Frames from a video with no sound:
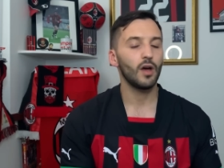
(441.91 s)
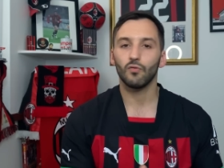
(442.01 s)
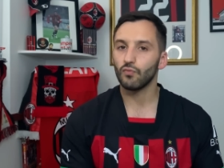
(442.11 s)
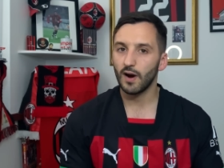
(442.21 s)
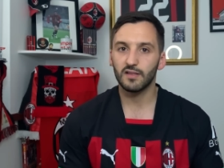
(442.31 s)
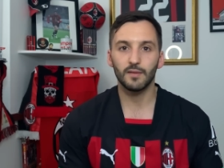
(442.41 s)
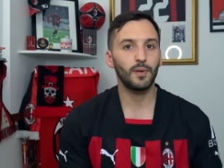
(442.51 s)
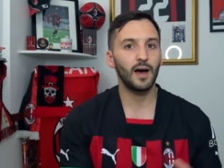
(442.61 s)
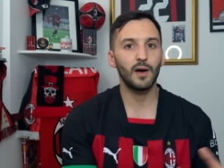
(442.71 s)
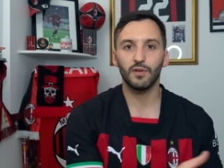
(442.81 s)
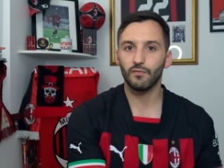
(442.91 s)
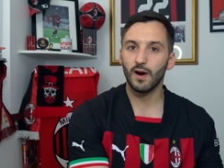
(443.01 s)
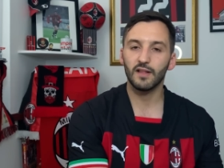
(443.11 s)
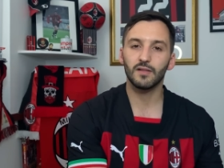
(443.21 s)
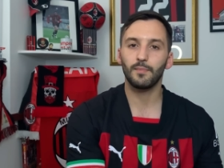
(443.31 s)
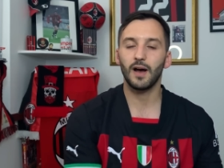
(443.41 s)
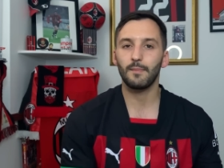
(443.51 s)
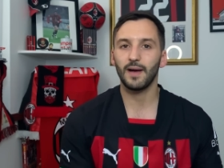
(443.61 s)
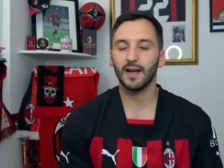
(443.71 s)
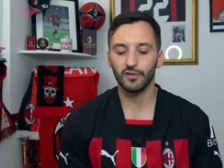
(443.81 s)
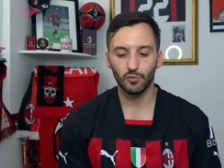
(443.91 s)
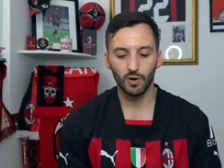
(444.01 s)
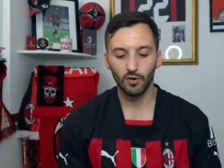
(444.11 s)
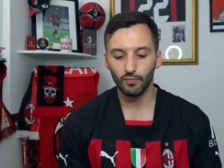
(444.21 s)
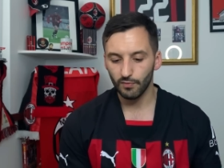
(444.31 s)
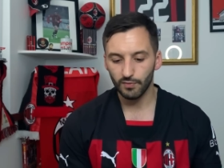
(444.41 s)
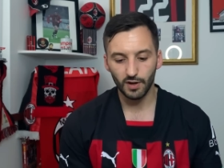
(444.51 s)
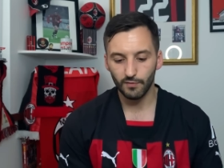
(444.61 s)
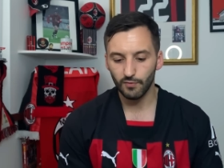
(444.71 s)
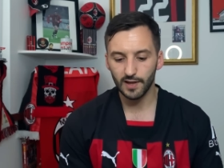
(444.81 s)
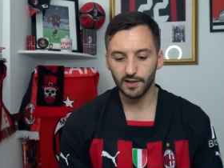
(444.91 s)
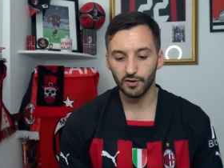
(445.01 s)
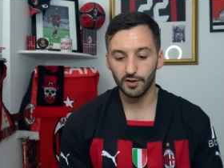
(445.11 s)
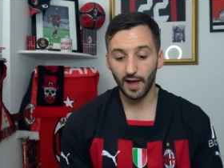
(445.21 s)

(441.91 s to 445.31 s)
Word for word: Right to buy with a right to buy back as well, you know, really good.